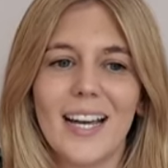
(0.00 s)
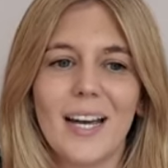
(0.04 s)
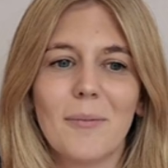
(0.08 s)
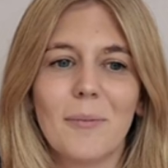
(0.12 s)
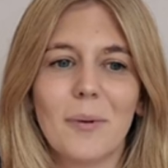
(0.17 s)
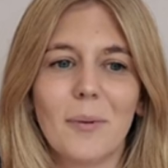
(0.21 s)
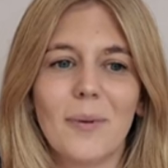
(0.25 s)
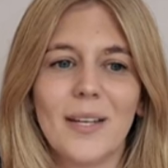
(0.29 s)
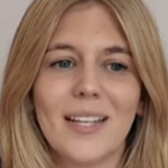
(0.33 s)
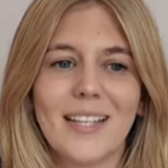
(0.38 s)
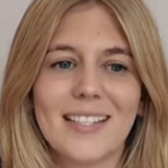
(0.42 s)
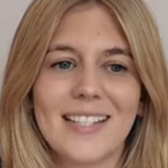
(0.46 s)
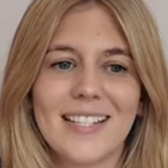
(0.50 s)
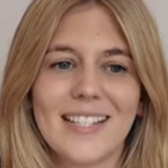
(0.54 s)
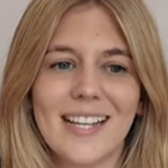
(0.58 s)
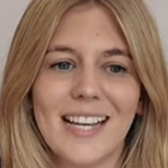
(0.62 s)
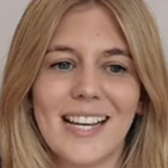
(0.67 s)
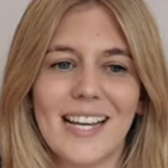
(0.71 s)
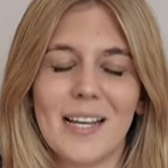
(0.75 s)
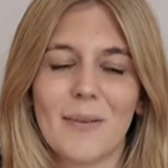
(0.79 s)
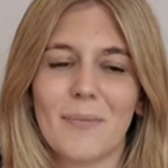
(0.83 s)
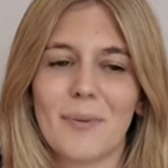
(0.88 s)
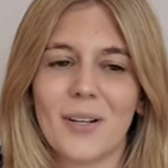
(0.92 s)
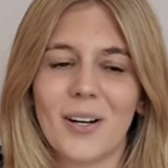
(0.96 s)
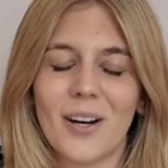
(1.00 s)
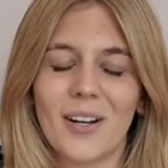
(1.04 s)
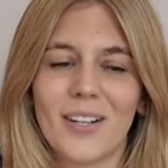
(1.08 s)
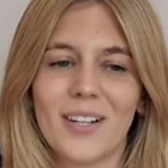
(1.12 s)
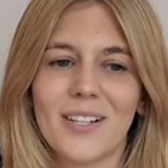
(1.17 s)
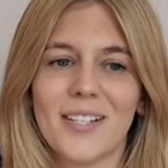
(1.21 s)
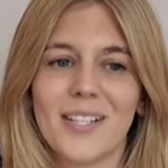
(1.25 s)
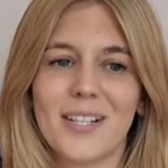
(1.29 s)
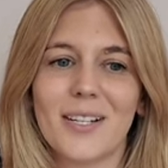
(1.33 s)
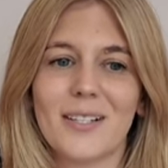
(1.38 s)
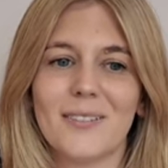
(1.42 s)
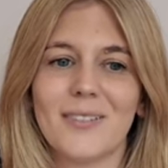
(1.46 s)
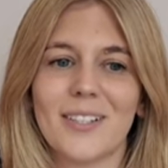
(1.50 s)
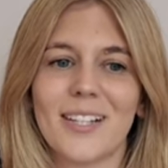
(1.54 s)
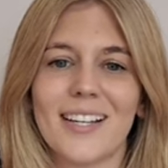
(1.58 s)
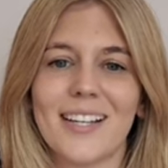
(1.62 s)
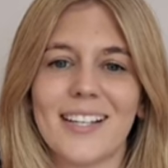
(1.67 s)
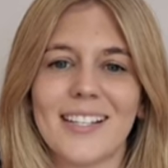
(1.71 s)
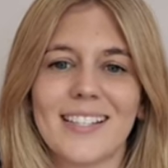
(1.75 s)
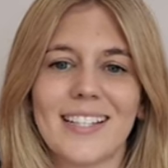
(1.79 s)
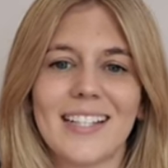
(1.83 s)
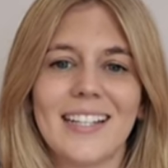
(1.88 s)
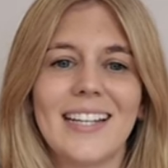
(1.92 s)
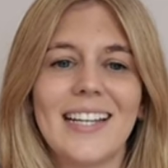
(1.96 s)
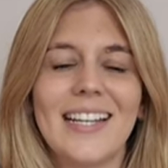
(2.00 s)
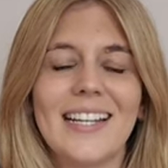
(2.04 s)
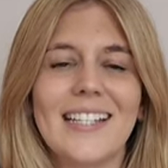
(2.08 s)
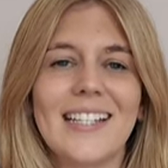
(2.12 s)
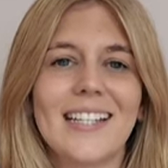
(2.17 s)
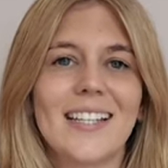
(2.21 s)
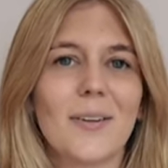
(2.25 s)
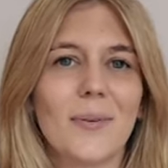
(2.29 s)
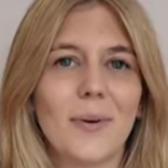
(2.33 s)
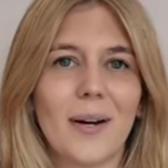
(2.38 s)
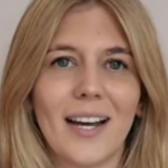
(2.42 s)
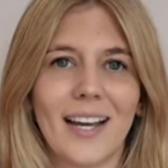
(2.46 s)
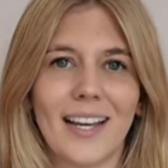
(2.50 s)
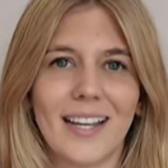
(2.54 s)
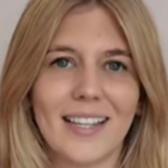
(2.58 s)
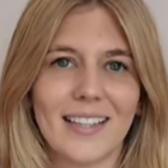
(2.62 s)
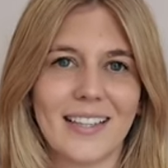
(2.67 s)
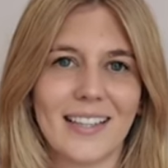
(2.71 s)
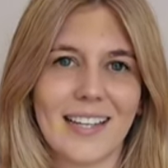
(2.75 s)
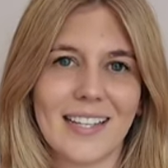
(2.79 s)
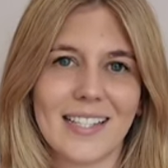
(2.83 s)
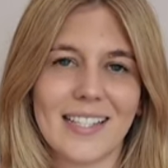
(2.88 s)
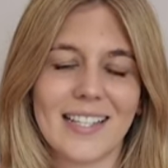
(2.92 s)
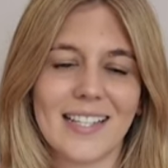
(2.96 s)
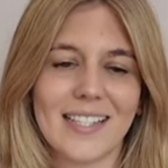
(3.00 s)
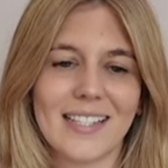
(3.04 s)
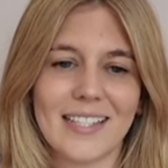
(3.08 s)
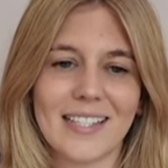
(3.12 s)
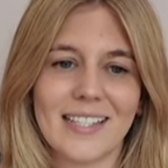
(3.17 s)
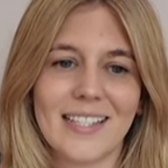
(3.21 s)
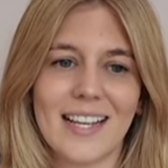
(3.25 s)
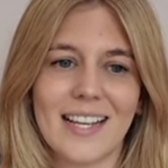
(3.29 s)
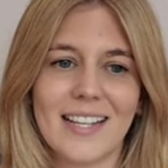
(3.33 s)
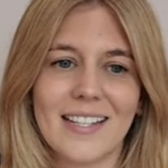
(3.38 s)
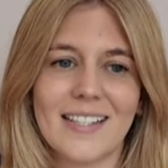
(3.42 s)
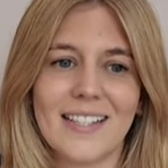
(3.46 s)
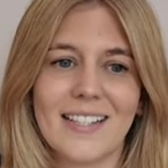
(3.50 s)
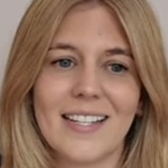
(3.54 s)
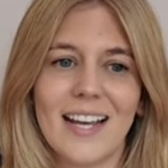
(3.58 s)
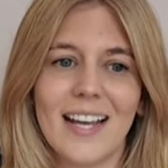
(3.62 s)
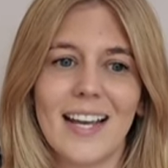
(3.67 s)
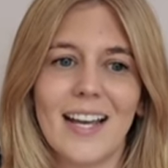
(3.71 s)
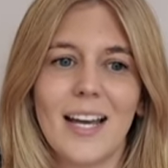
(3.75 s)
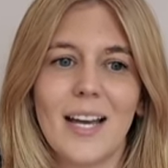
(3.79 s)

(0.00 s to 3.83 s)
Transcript: But we can see Bernardo Silva is leading the way thanks to his assists.